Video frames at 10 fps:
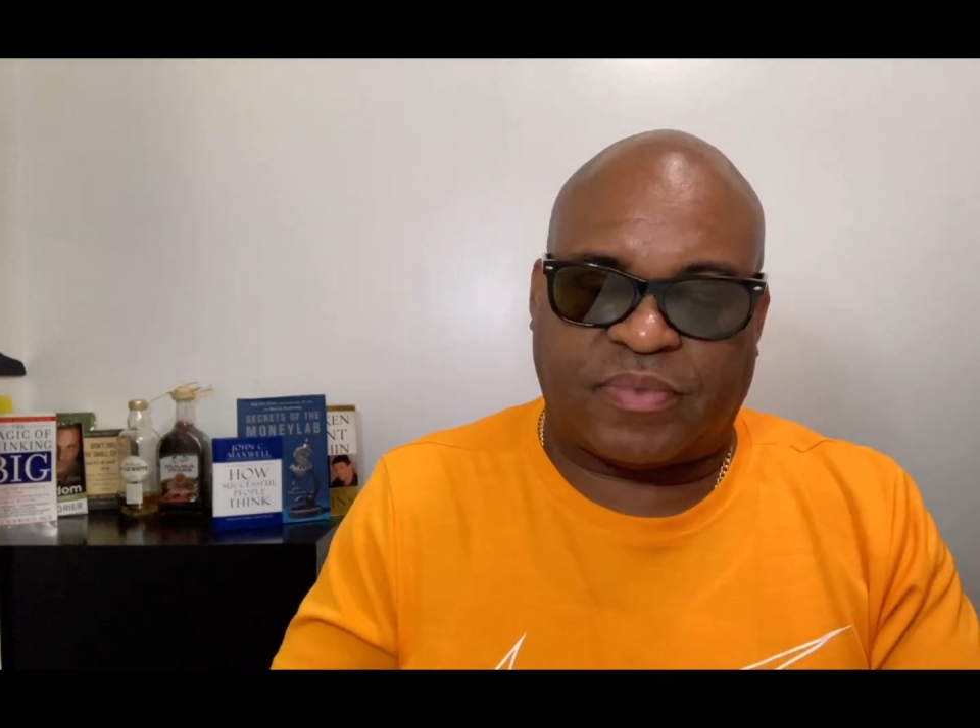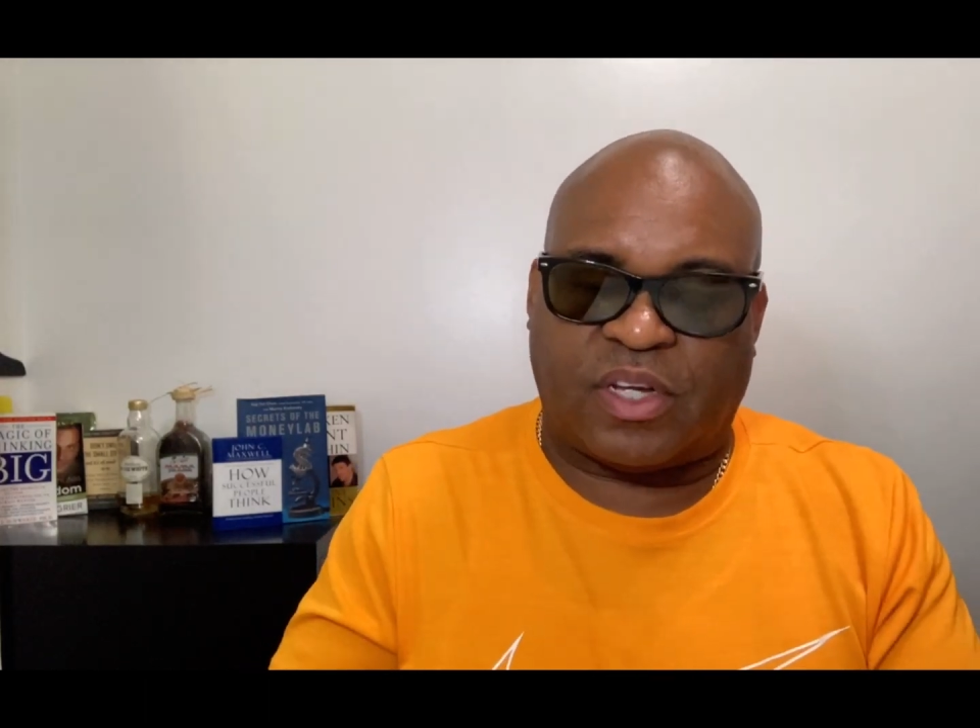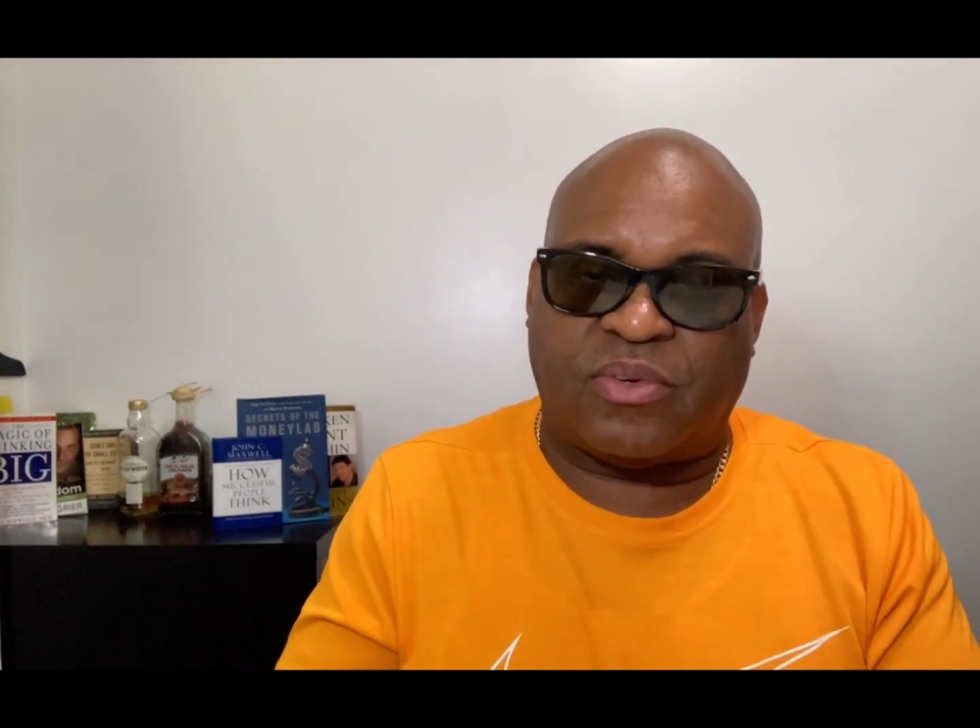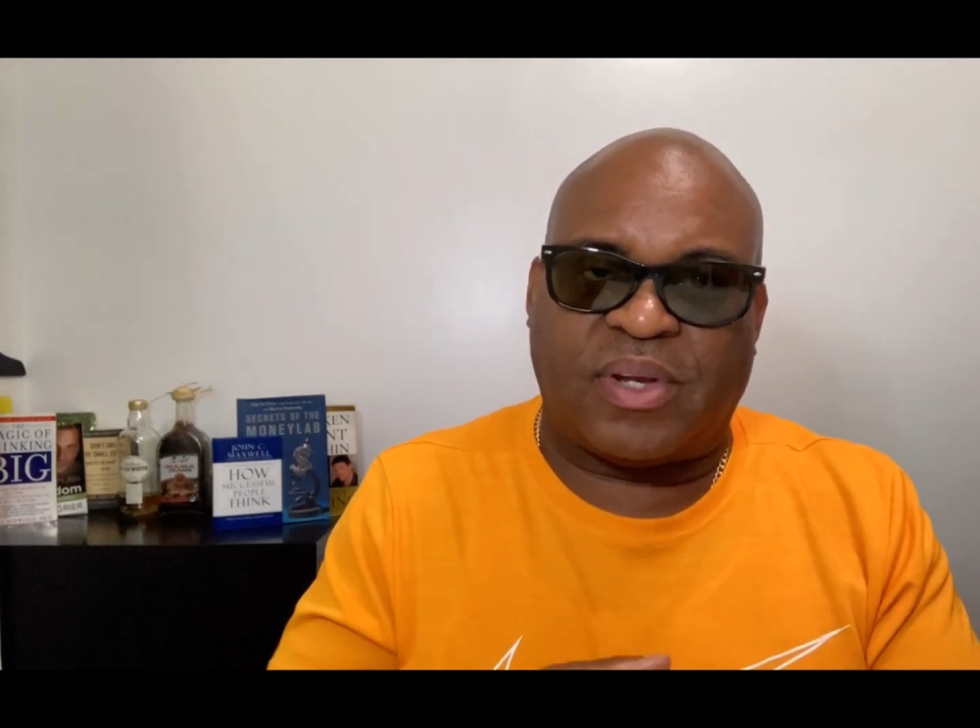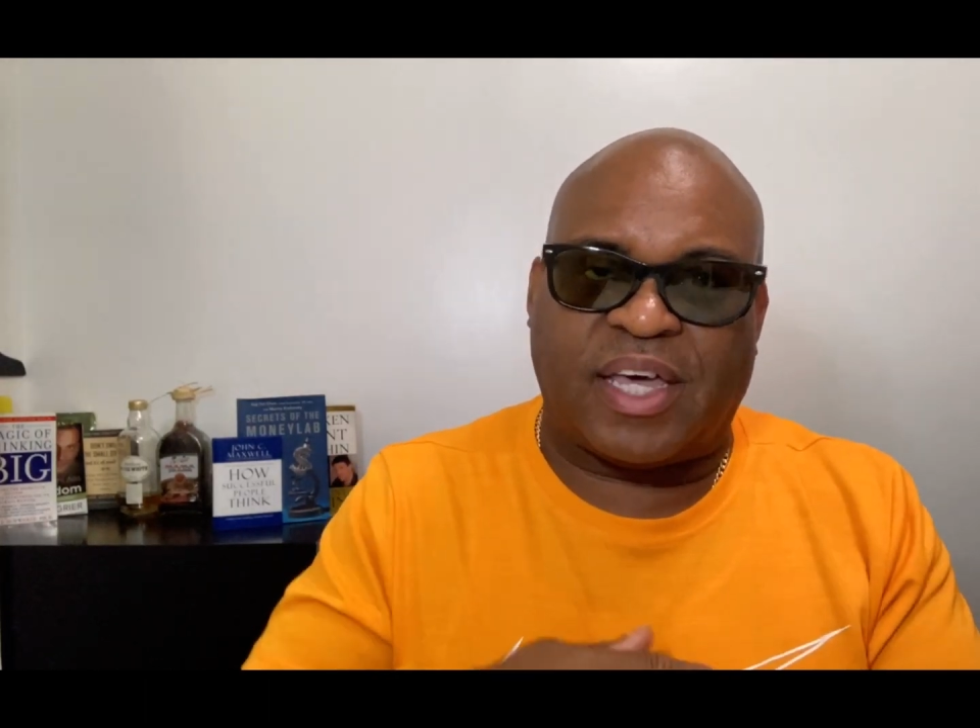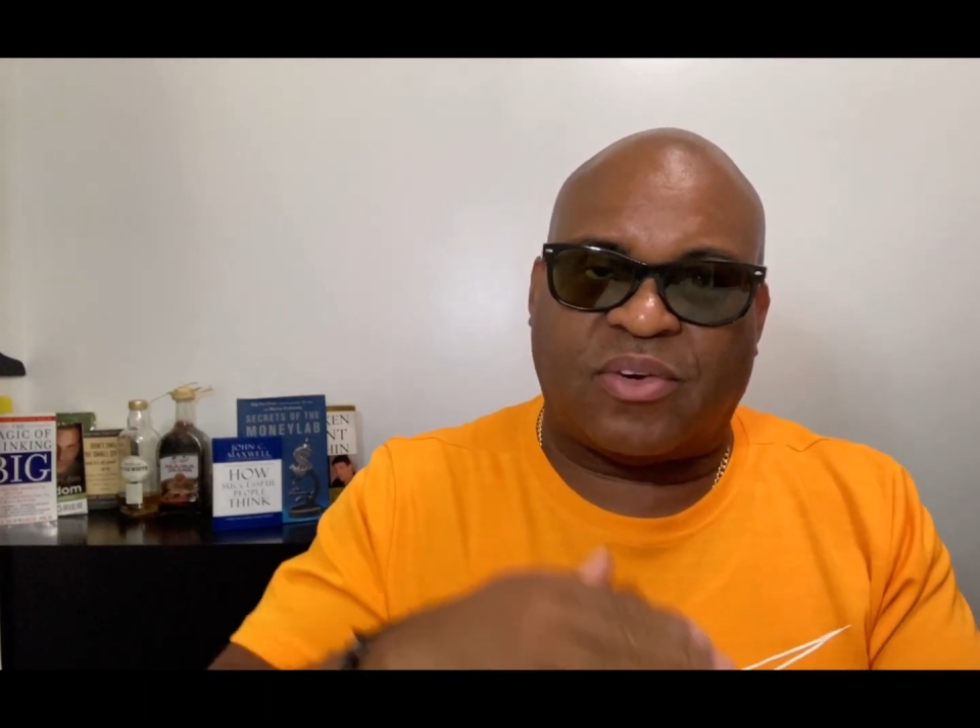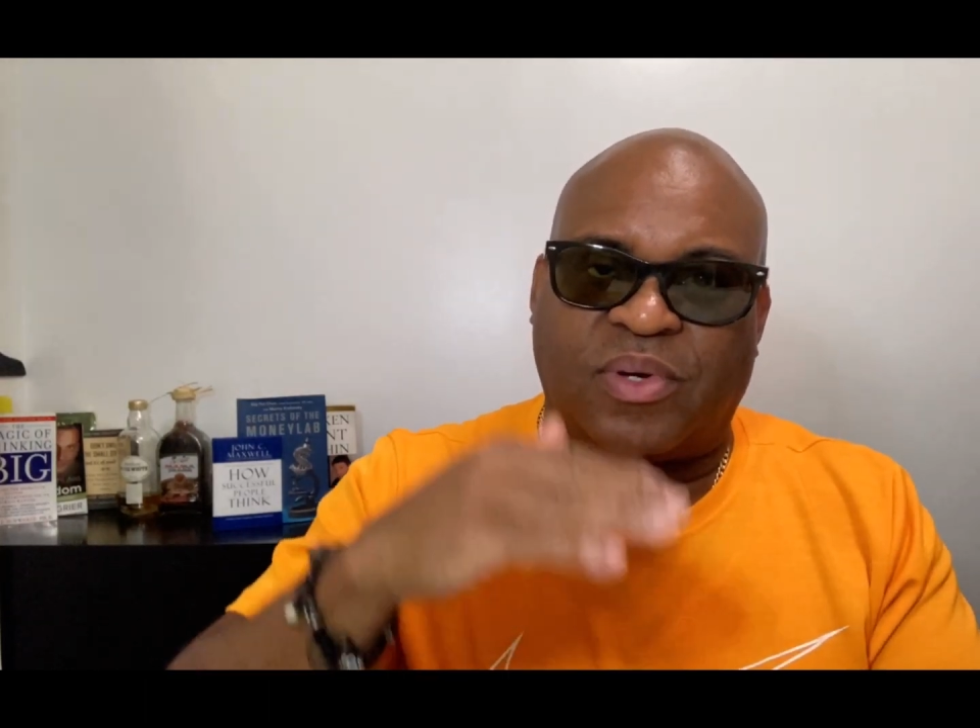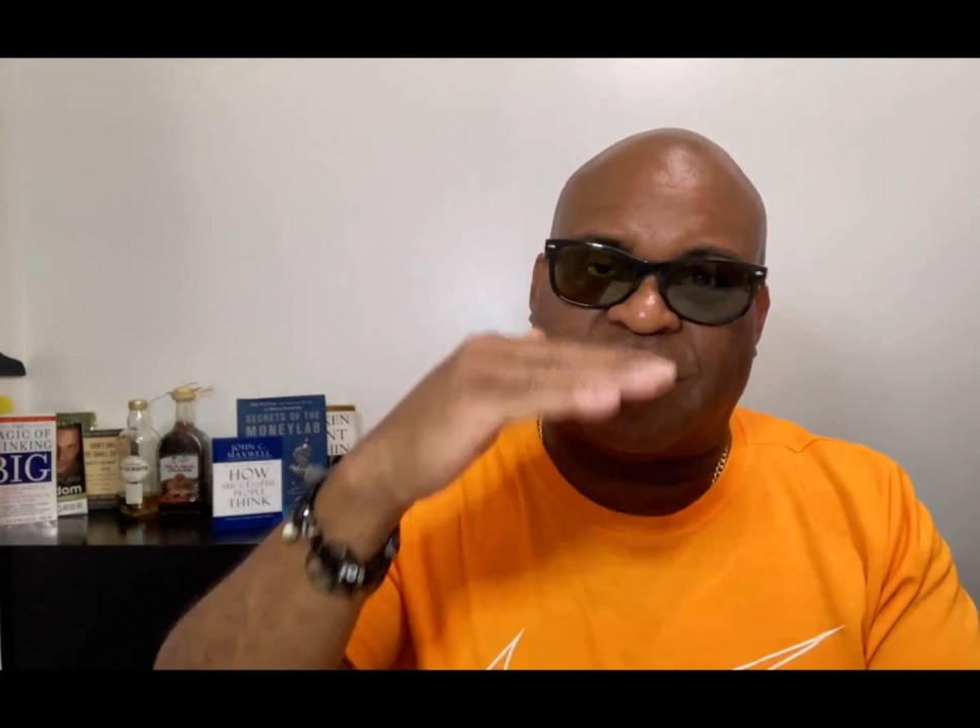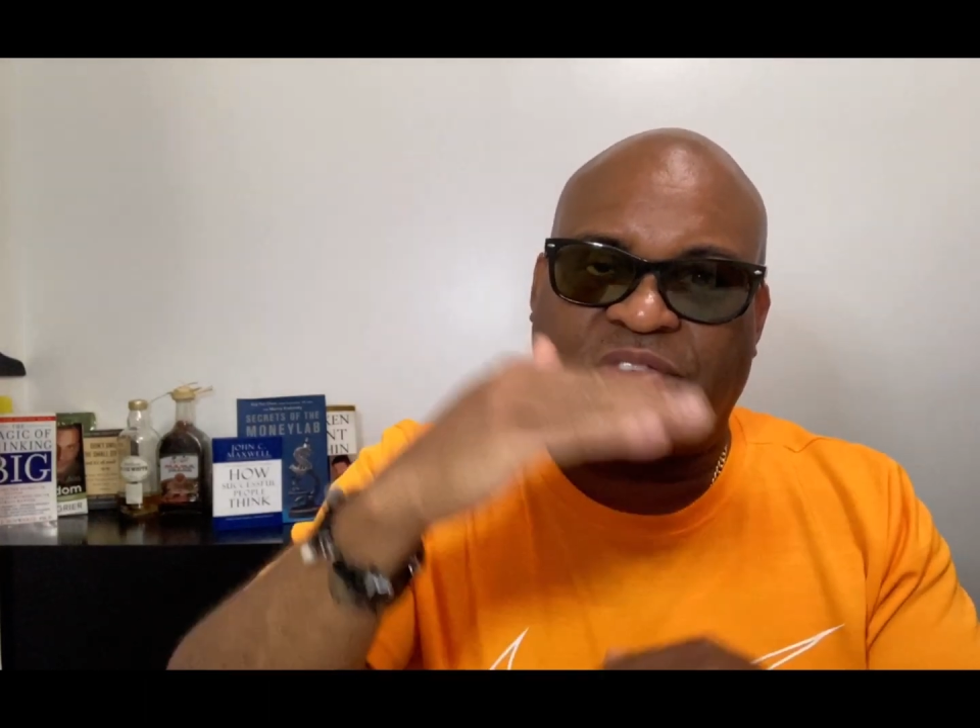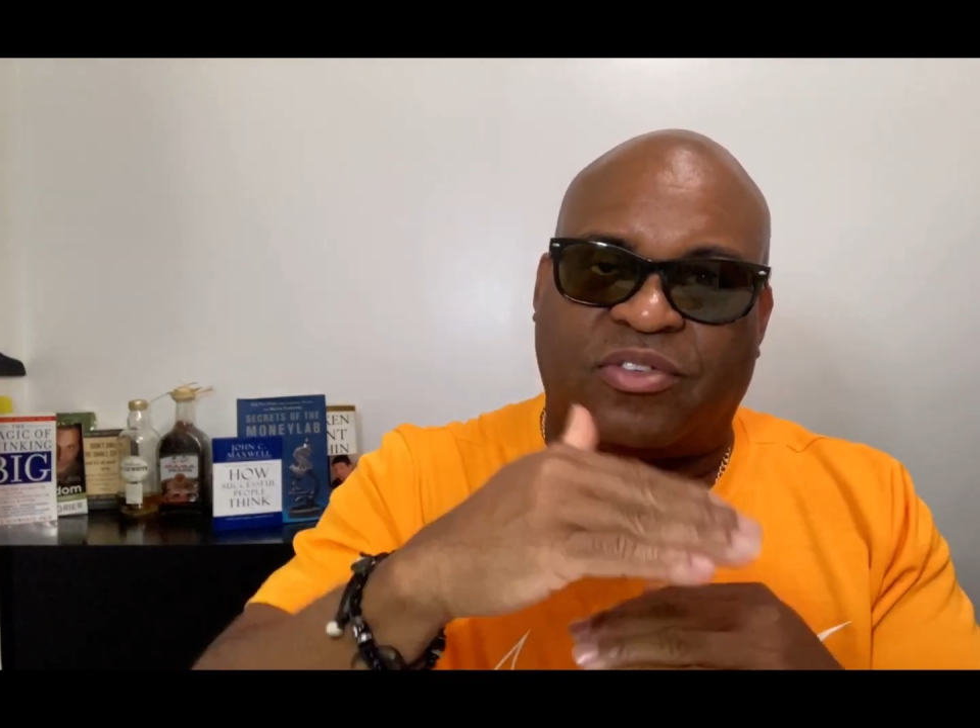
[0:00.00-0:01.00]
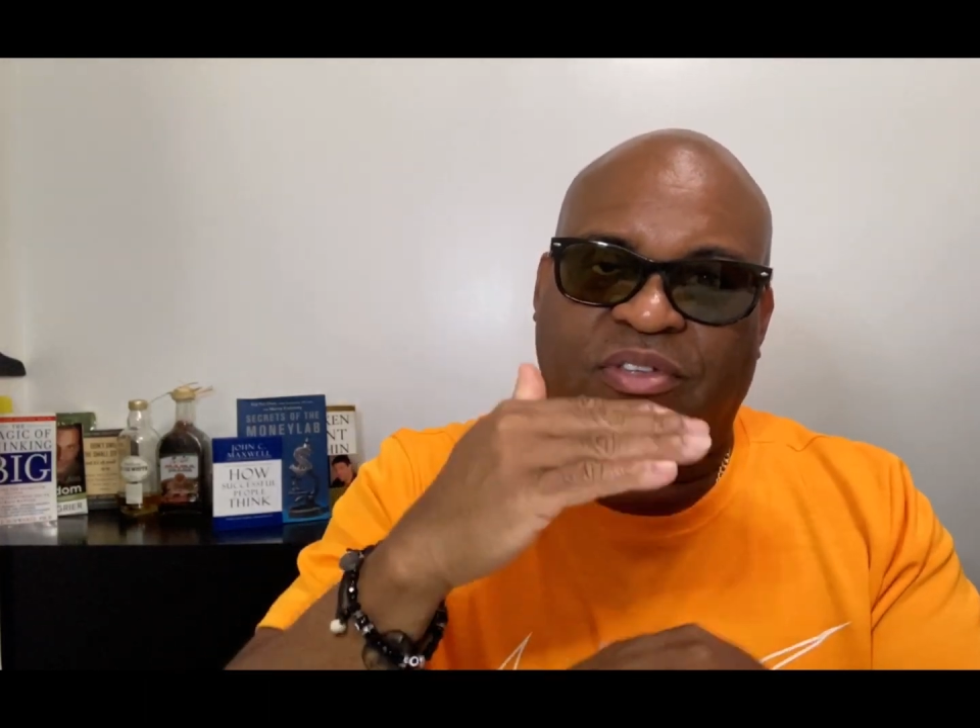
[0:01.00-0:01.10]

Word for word: I don't like when it's